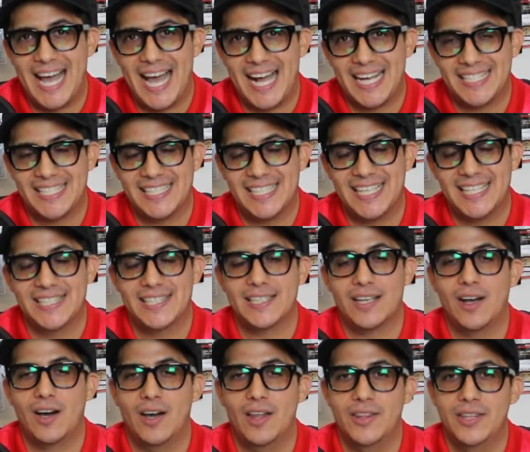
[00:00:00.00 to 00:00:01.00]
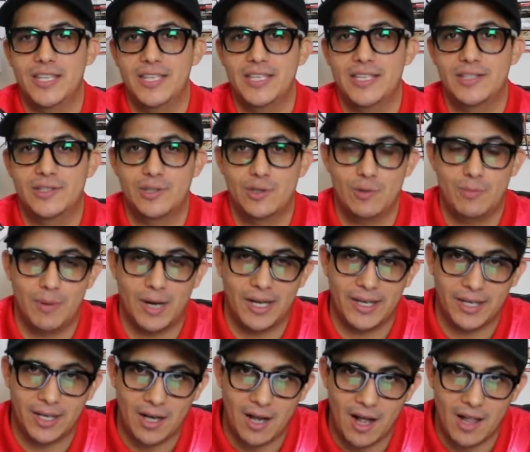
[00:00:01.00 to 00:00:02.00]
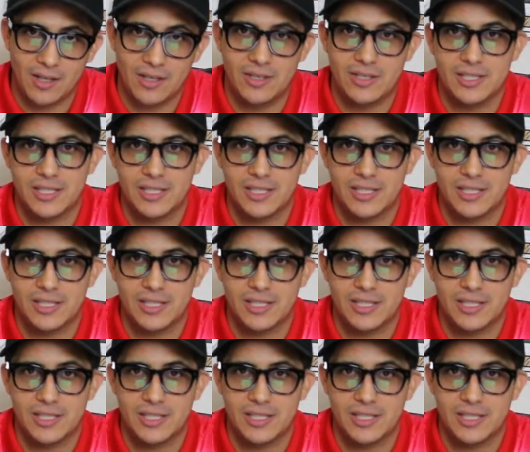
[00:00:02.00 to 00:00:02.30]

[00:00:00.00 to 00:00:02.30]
accents on the 2-button collar,